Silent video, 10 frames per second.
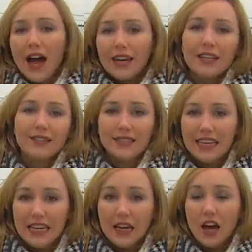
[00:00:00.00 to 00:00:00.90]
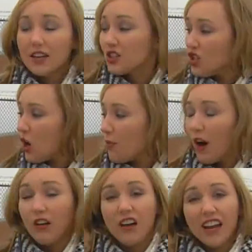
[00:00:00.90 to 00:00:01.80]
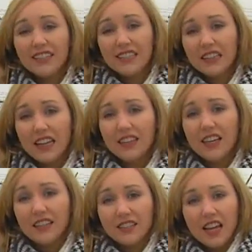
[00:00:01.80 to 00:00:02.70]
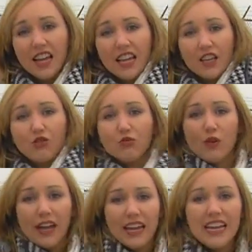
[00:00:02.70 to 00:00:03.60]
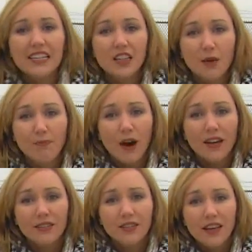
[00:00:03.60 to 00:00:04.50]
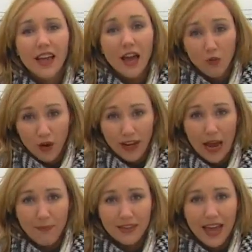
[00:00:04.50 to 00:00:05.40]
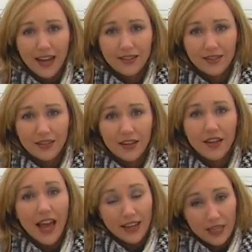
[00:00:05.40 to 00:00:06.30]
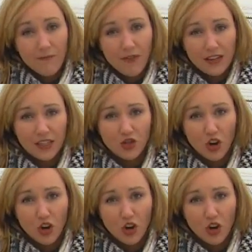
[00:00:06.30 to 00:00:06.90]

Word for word: on his seat, a snowball, icy like this. He threw it into the bus, and what happened next has him facing